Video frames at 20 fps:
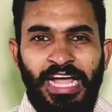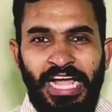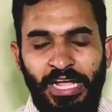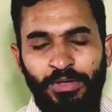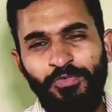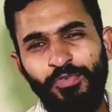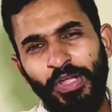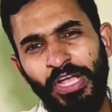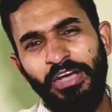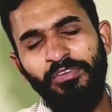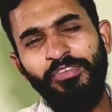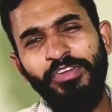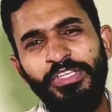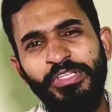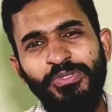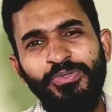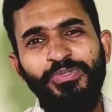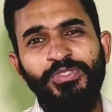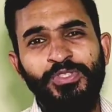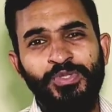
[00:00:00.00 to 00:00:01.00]
Have you ever
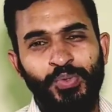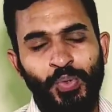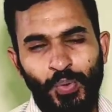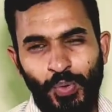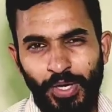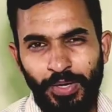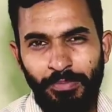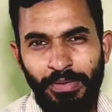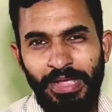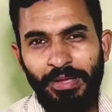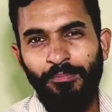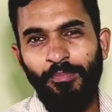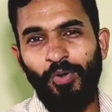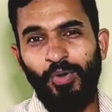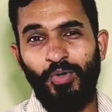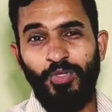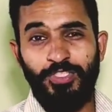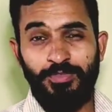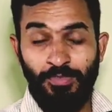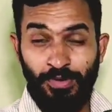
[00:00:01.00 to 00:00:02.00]
used Google Map on
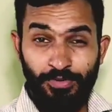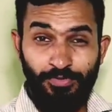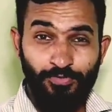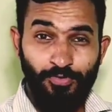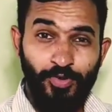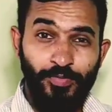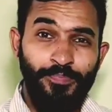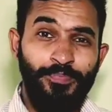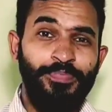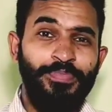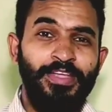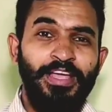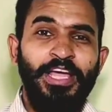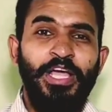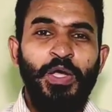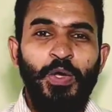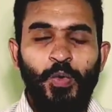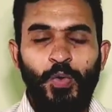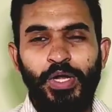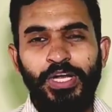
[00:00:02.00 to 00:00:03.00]
a smartphone?
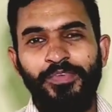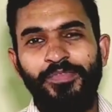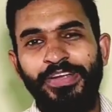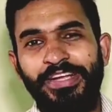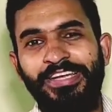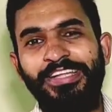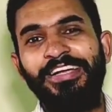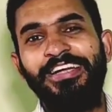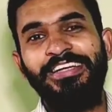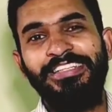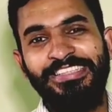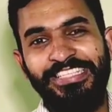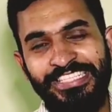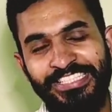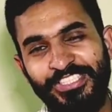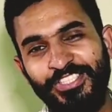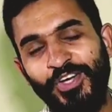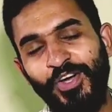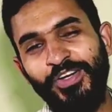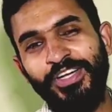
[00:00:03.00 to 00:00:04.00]
Wait, this is
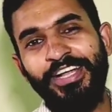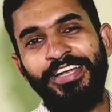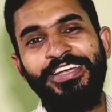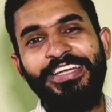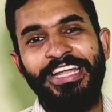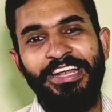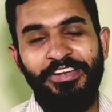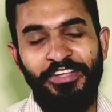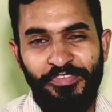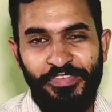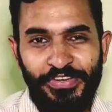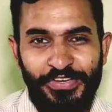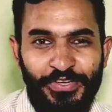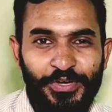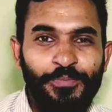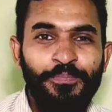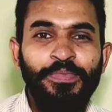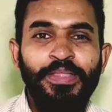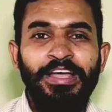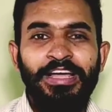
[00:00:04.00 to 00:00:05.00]
not a trailing
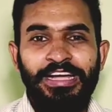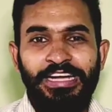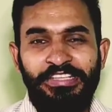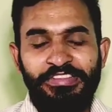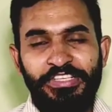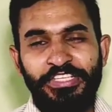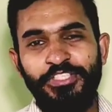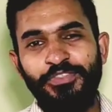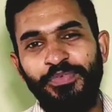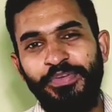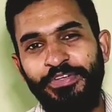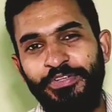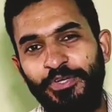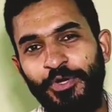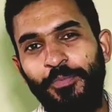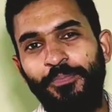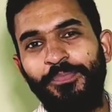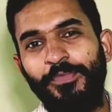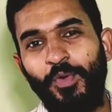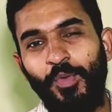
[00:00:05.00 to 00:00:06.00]
video. In this video,
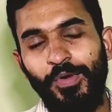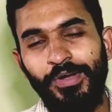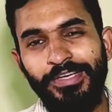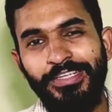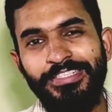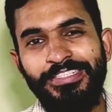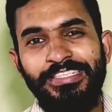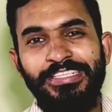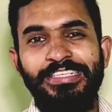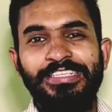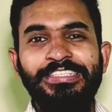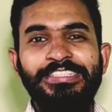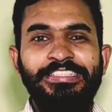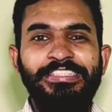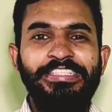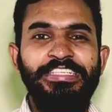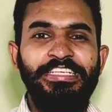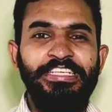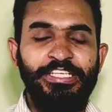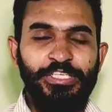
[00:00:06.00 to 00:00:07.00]
we will discuss
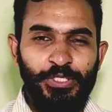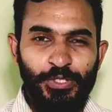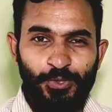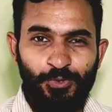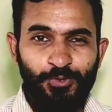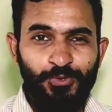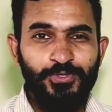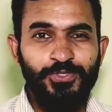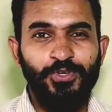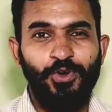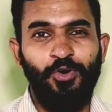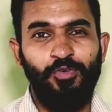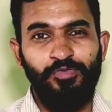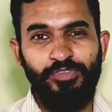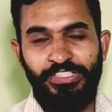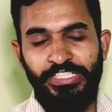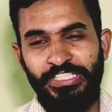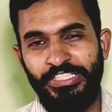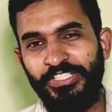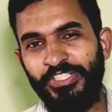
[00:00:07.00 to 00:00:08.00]
the use of
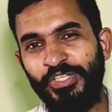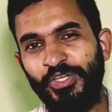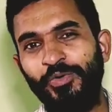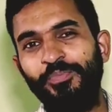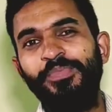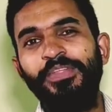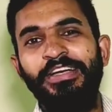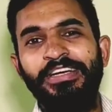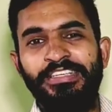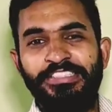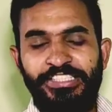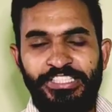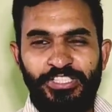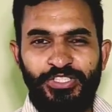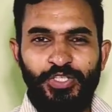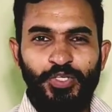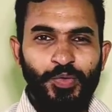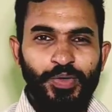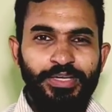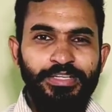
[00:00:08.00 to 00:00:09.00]
G0,
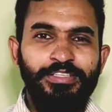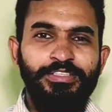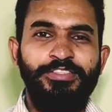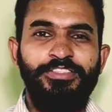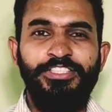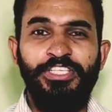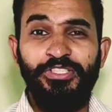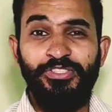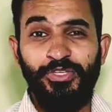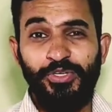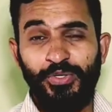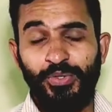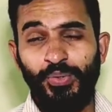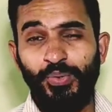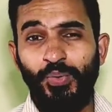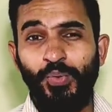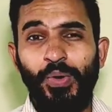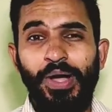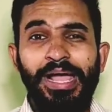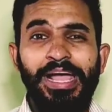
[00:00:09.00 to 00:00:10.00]
G01,
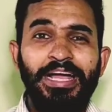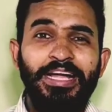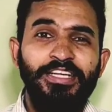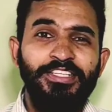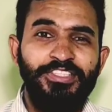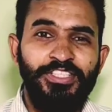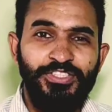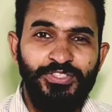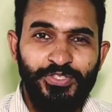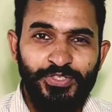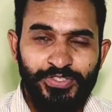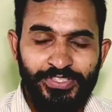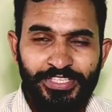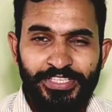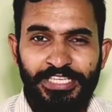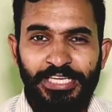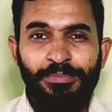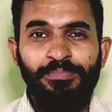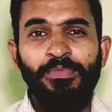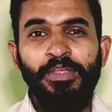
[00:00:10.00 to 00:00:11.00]
G02 and
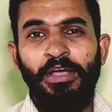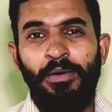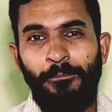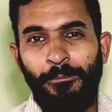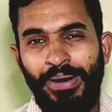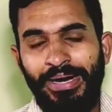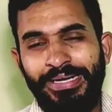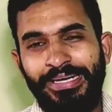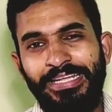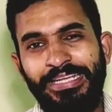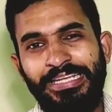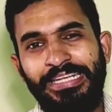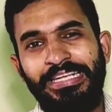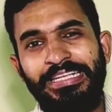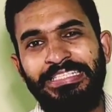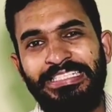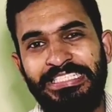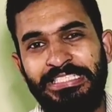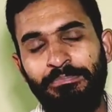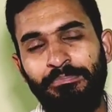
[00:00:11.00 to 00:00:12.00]
G03 by taking
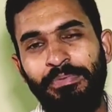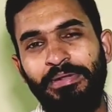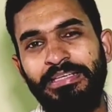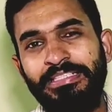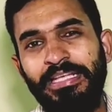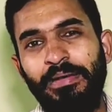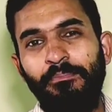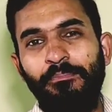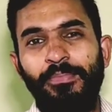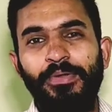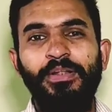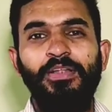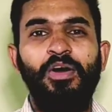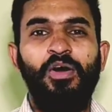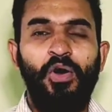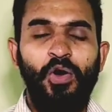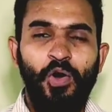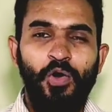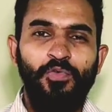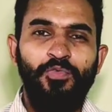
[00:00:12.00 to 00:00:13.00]
simple example
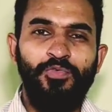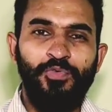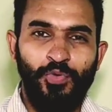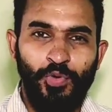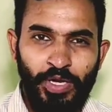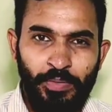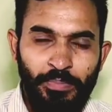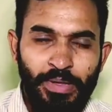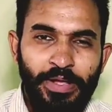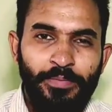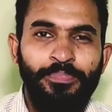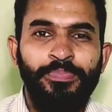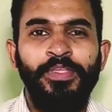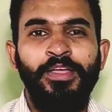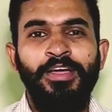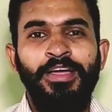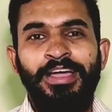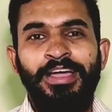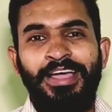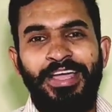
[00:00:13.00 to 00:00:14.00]
of Google Map.
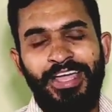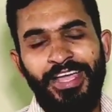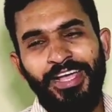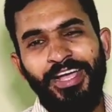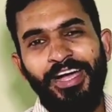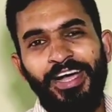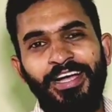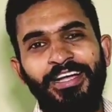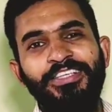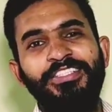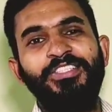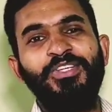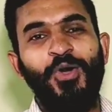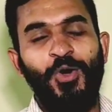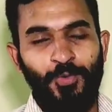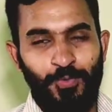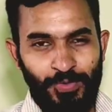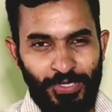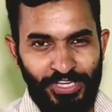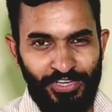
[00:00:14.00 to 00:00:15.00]
Hey guys,
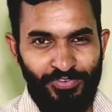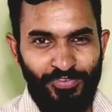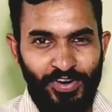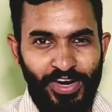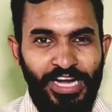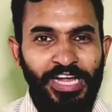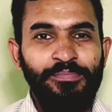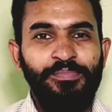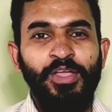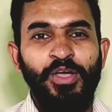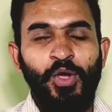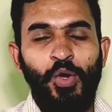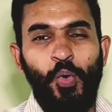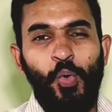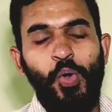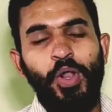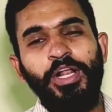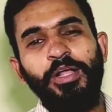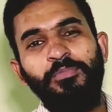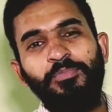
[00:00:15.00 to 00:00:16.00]
hope you're doing fine.
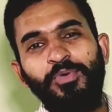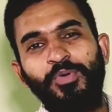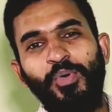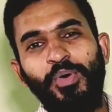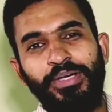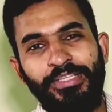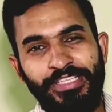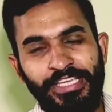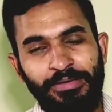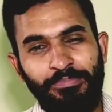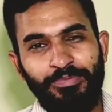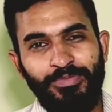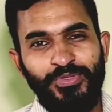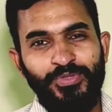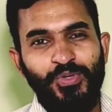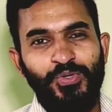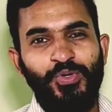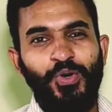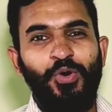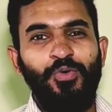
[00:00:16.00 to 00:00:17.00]
Welcome to another
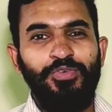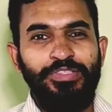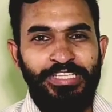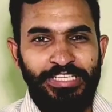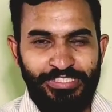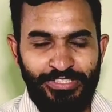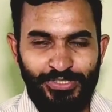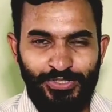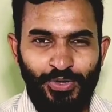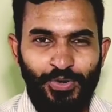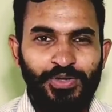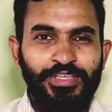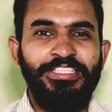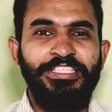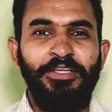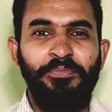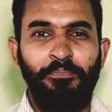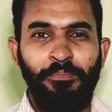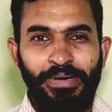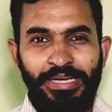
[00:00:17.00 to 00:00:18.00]
episode of CNC Talks.
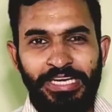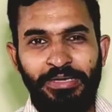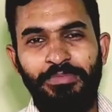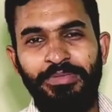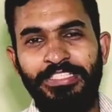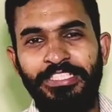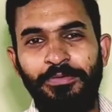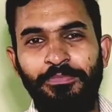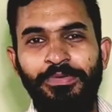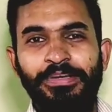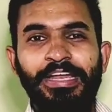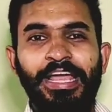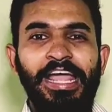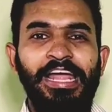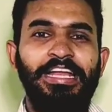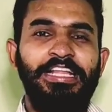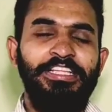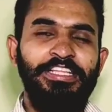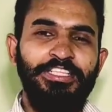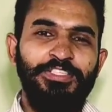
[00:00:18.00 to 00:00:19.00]
My name is Aman
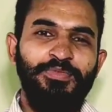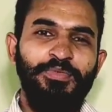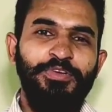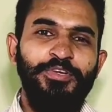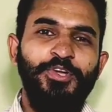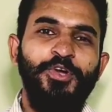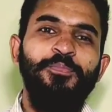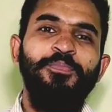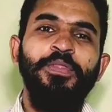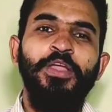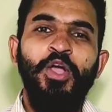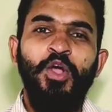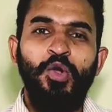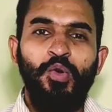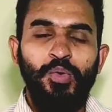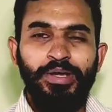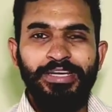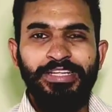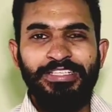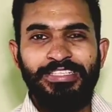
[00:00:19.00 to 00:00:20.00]
and in this video,
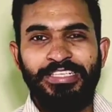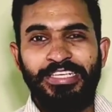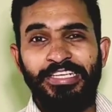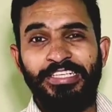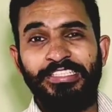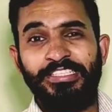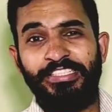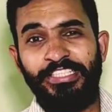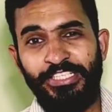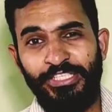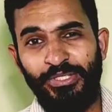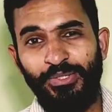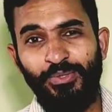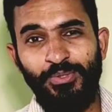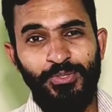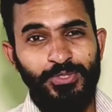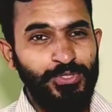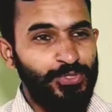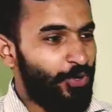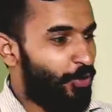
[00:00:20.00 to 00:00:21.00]
we will discuss the
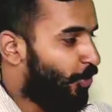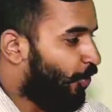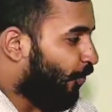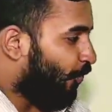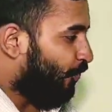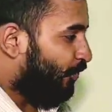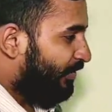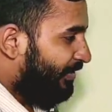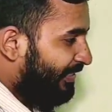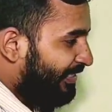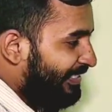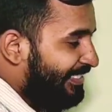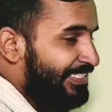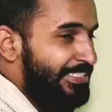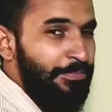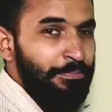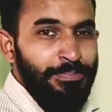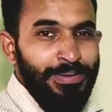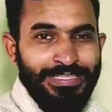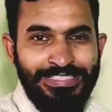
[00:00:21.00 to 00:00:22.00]
use of these
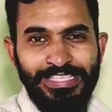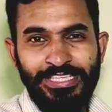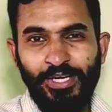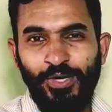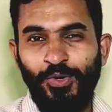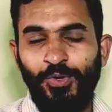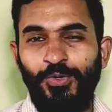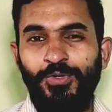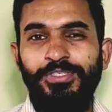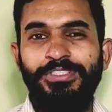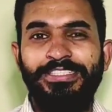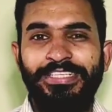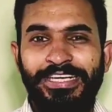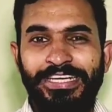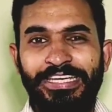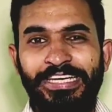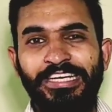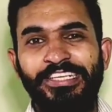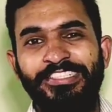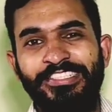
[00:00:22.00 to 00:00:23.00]
basic codes
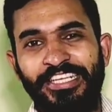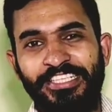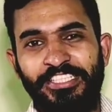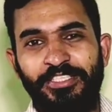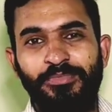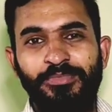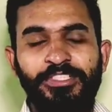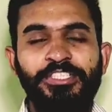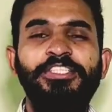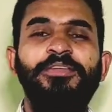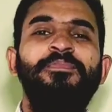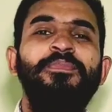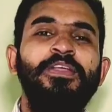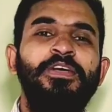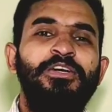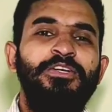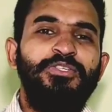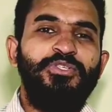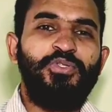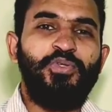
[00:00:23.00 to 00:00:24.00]
in a CNC machine.
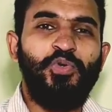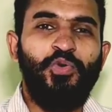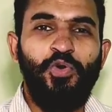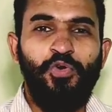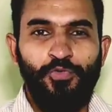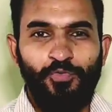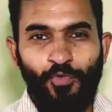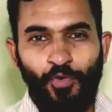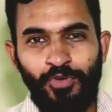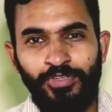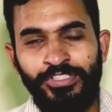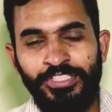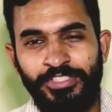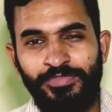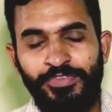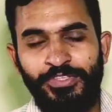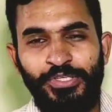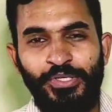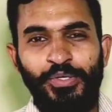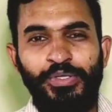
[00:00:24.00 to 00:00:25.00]
So watch this
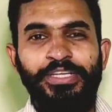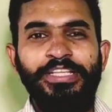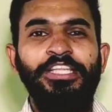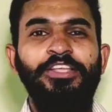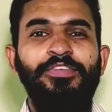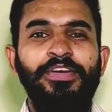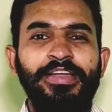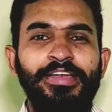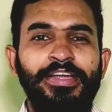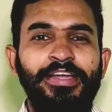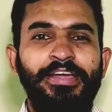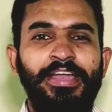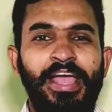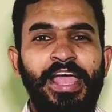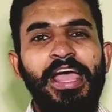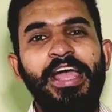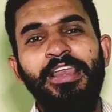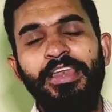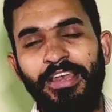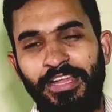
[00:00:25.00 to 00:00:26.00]
video till the very end
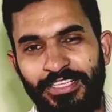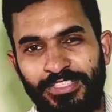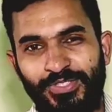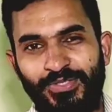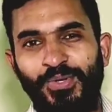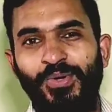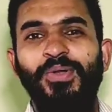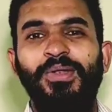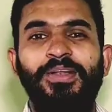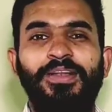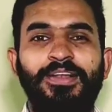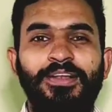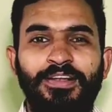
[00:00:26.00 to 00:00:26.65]
and let's roll.